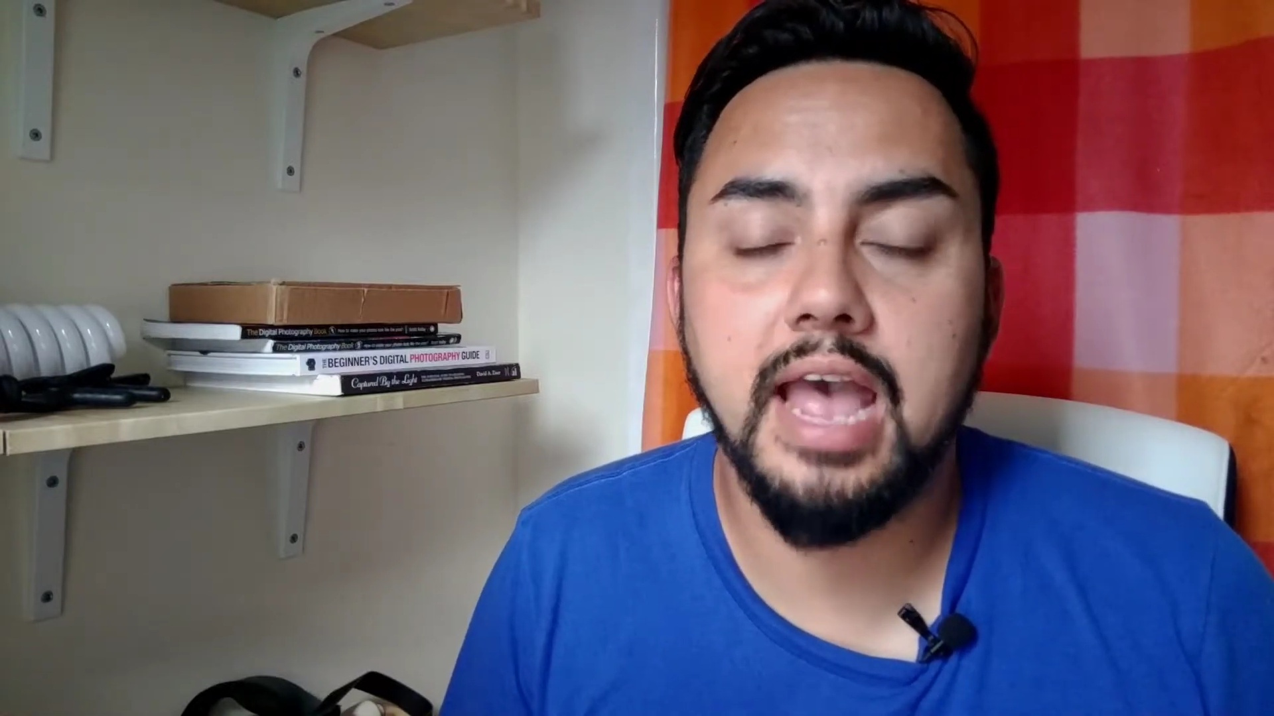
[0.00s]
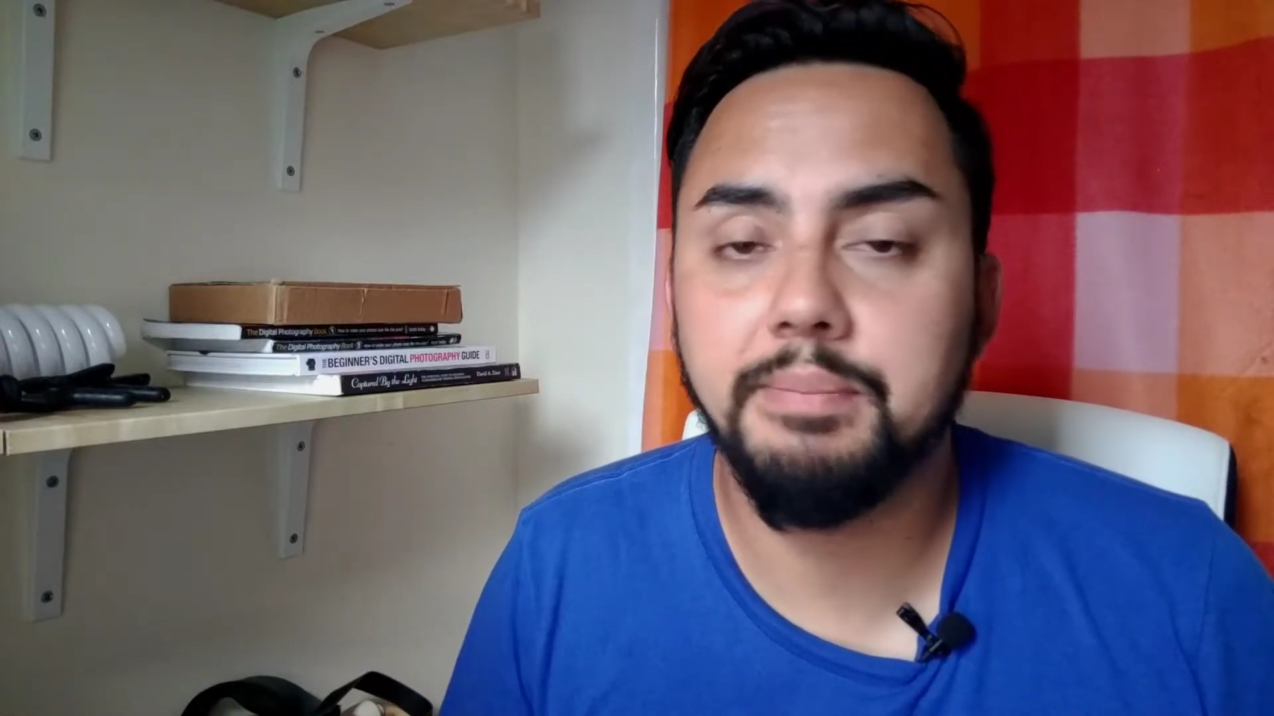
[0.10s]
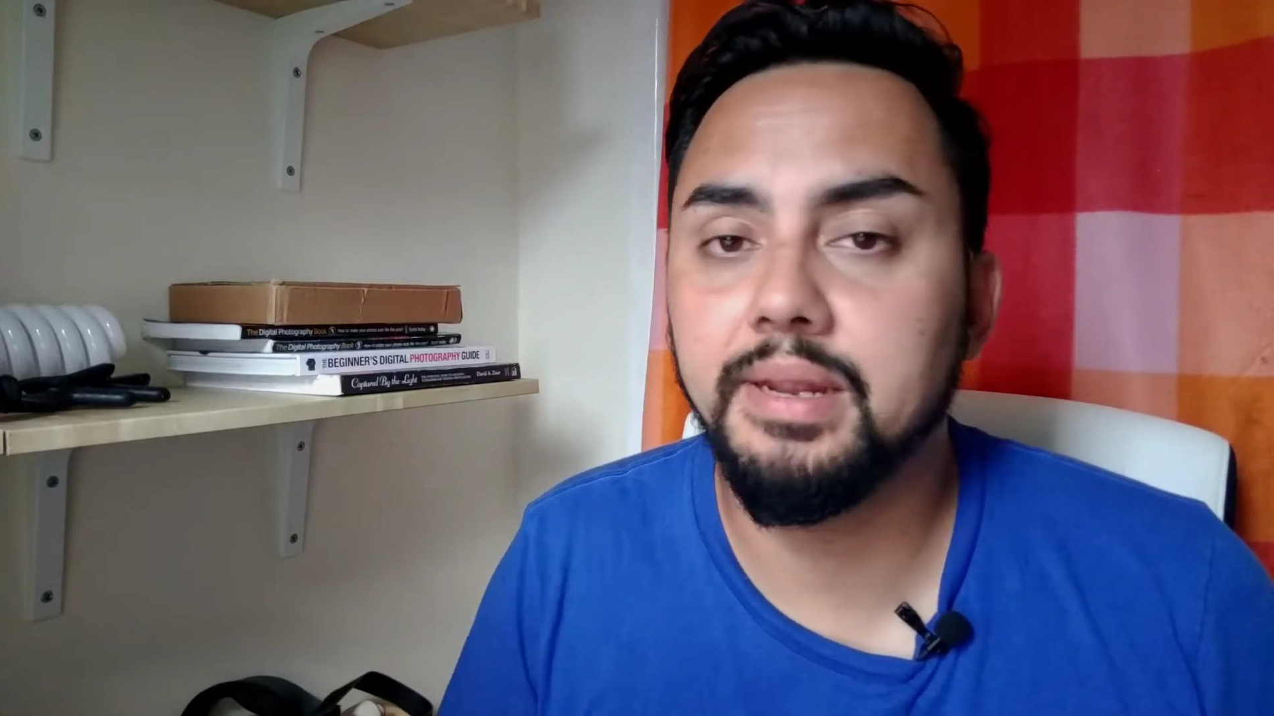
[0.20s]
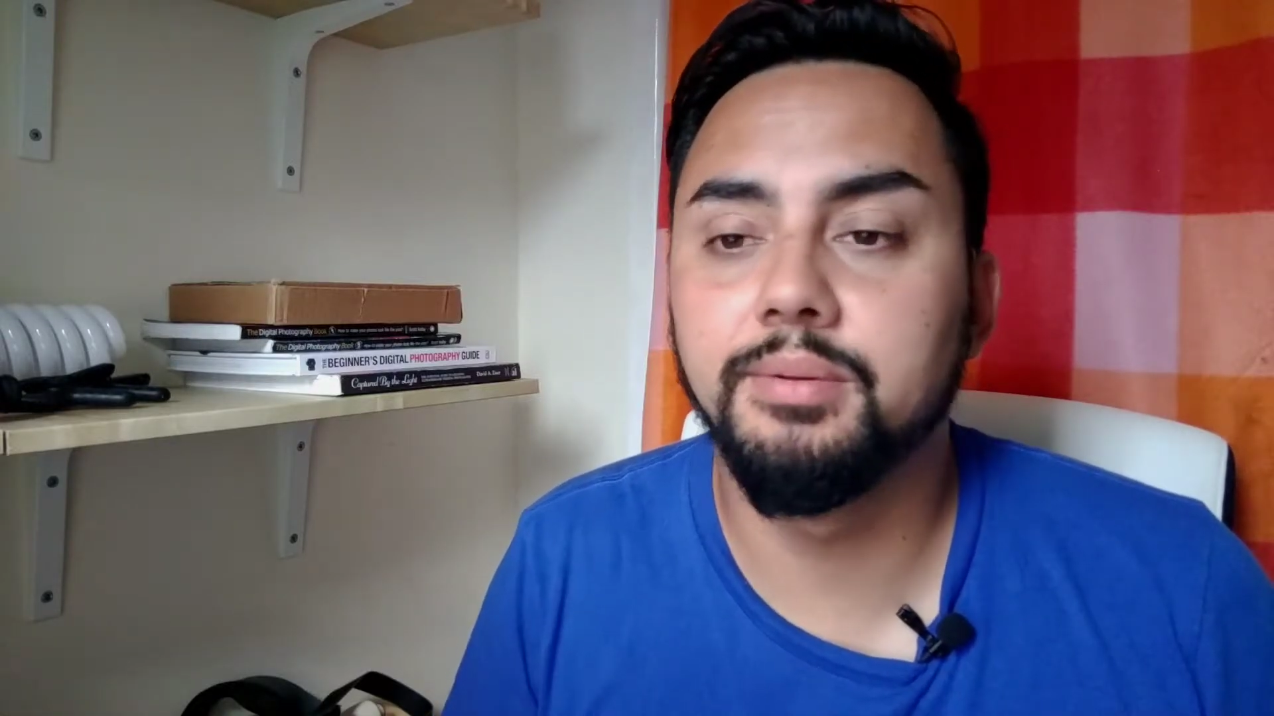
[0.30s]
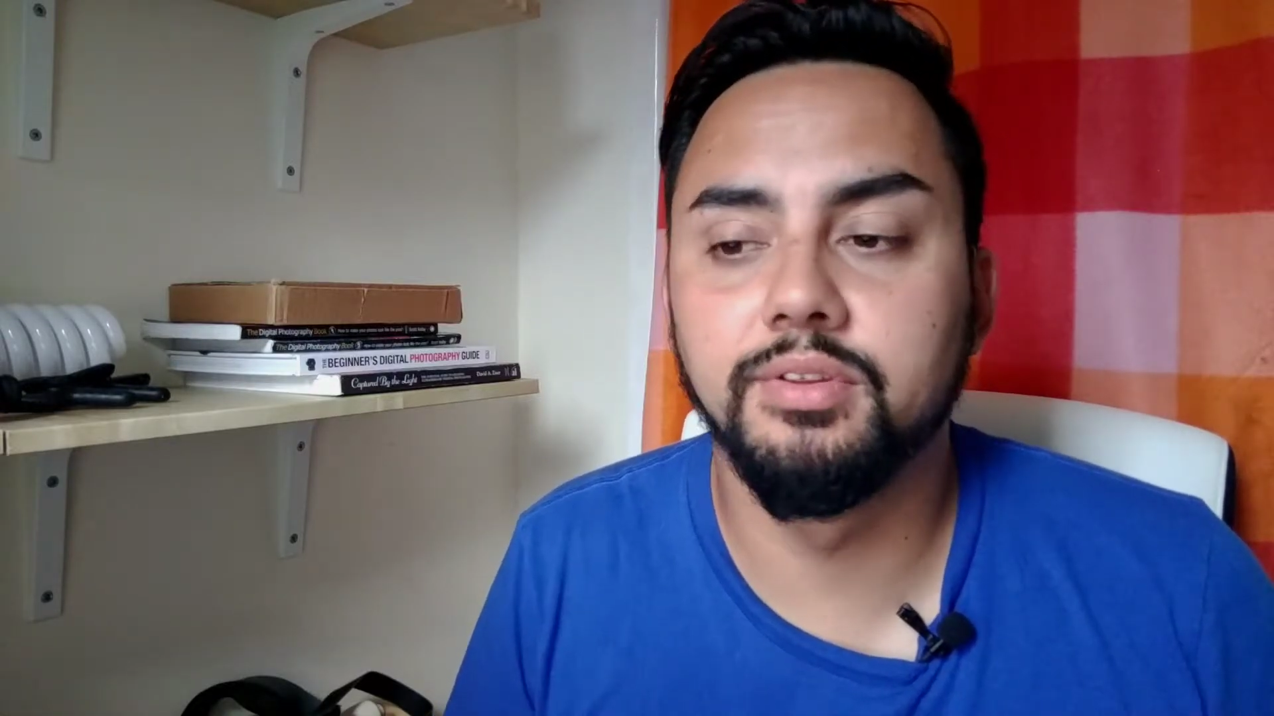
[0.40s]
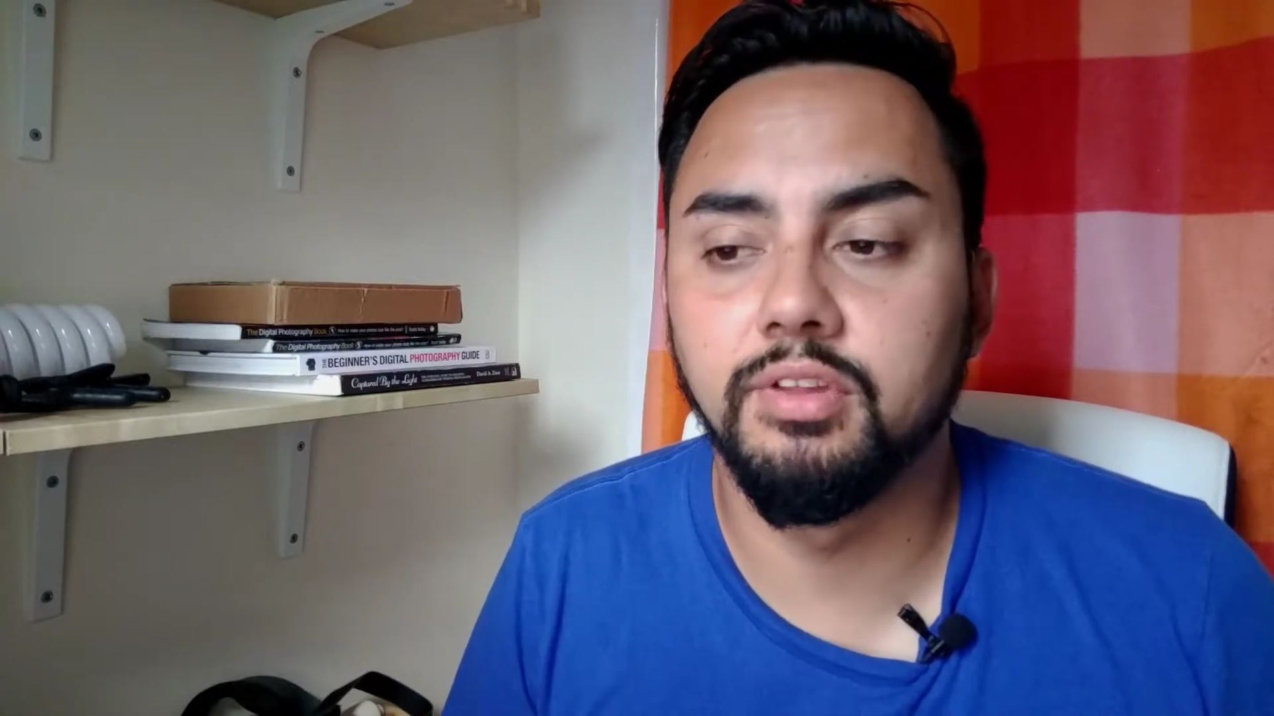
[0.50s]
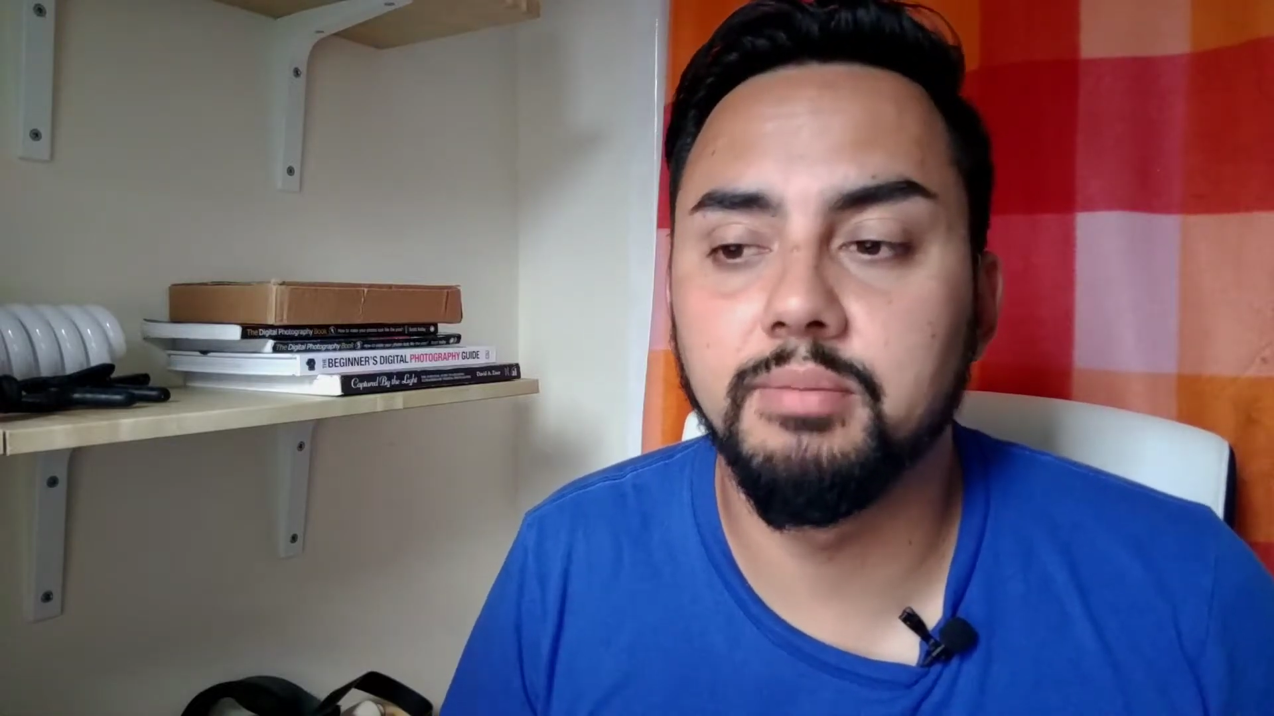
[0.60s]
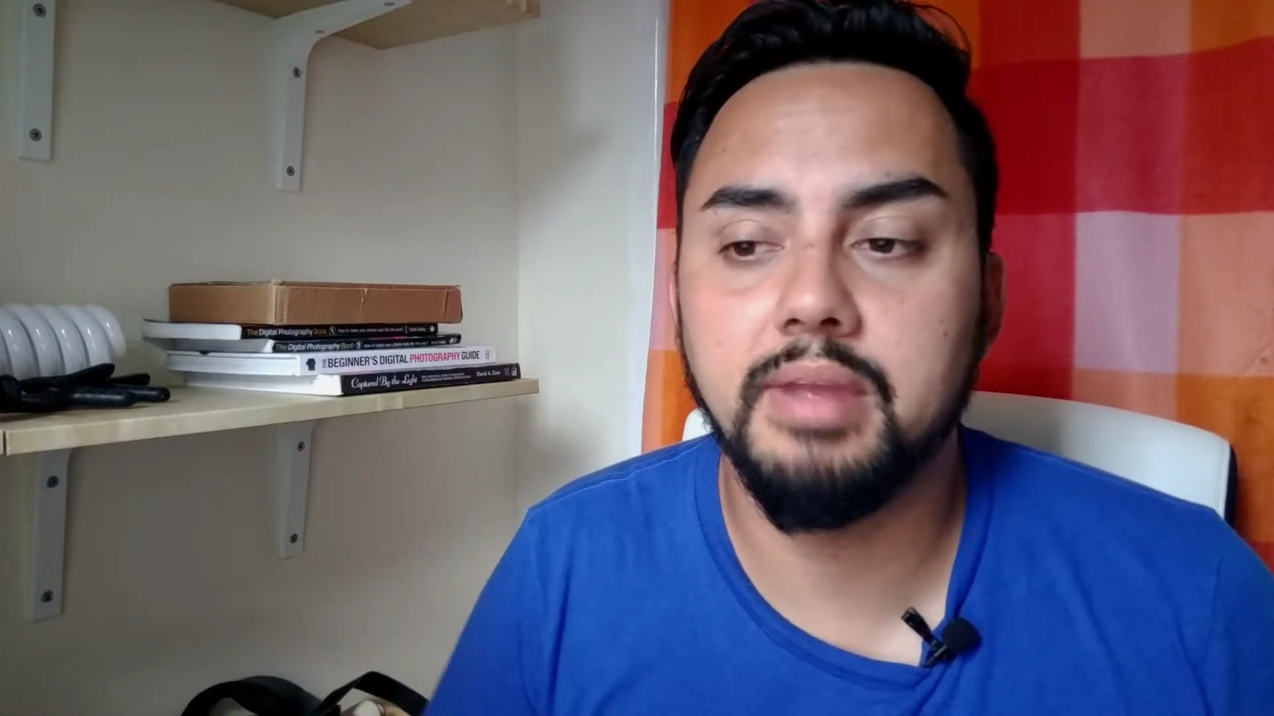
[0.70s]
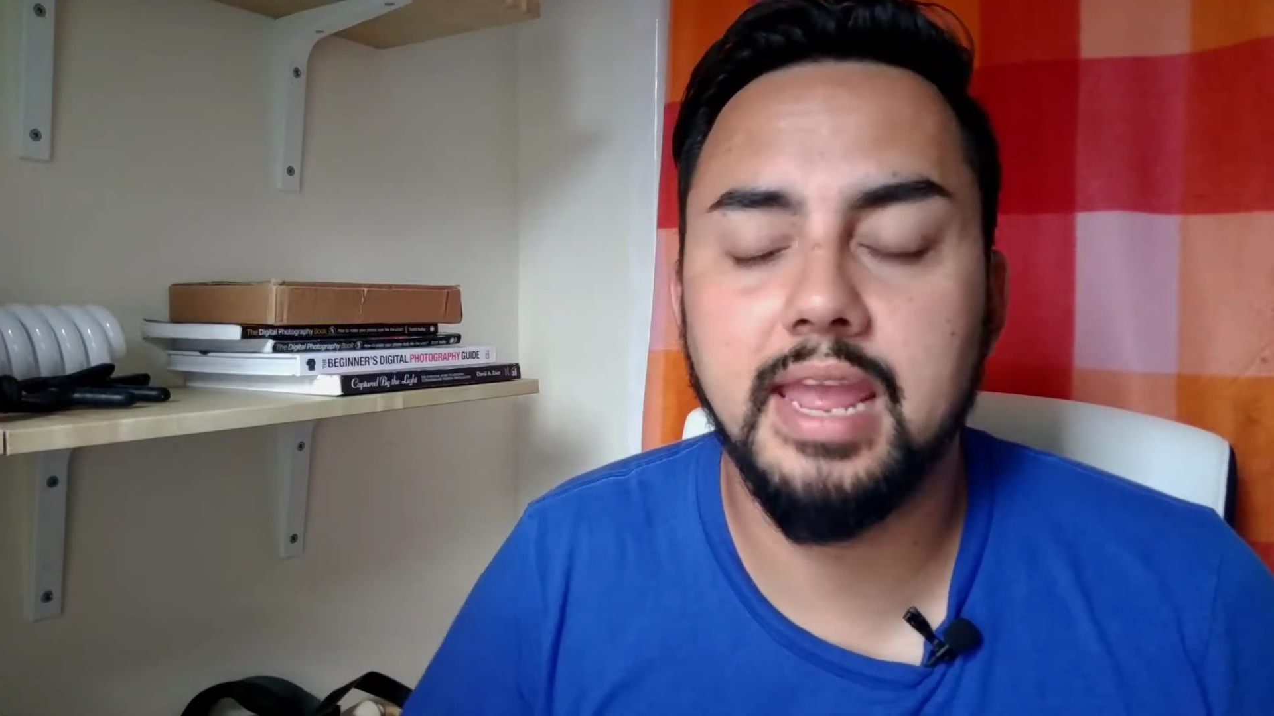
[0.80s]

happy with them.